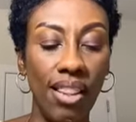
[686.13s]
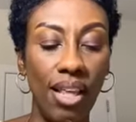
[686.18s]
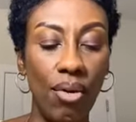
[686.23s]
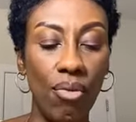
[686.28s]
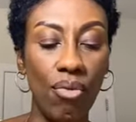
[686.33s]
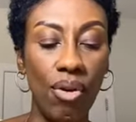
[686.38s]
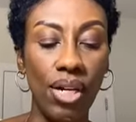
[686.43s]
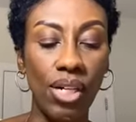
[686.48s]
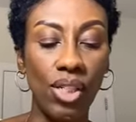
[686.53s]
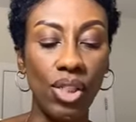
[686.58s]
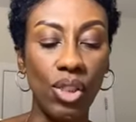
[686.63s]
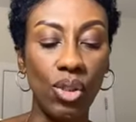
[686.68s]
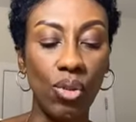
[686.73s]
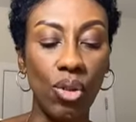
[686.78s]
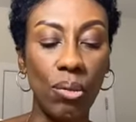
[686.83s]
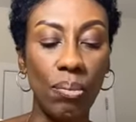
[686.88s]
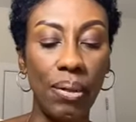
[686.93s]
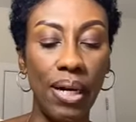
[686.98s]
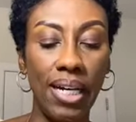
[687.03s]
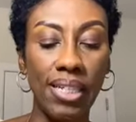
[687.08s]
They read a
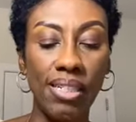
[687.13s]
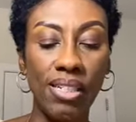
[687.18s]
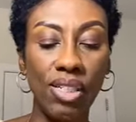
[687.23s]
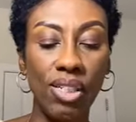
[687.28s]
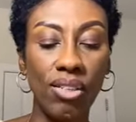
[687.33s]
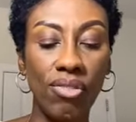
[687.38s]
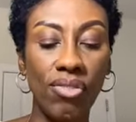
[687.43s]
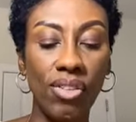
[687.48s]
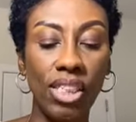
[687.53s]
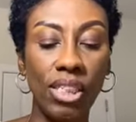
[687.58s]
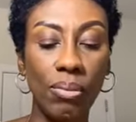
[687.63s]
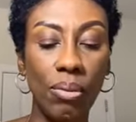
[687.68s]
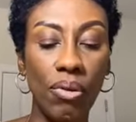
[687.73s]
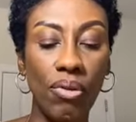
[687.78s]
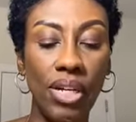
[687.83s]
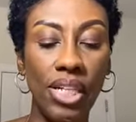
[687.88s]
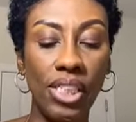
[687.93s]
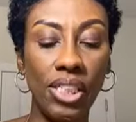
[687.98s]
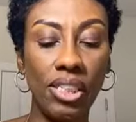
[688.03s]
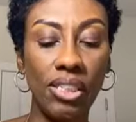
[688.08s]
short passage of
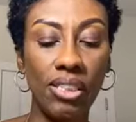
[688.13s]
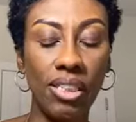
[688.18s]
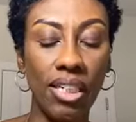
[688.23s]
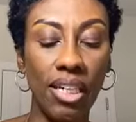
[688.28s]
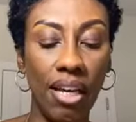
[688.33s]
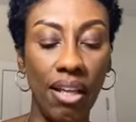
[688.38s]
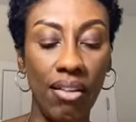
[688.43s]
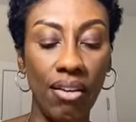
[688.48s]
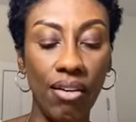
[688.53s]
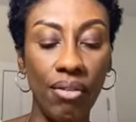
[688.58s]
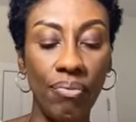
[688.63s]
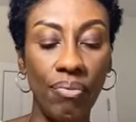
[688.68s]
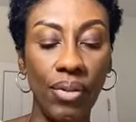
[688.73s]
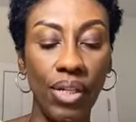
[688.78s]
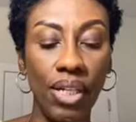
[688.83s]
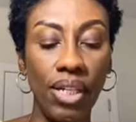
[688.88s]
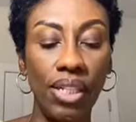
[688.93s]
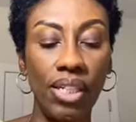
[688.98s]
inspiration together,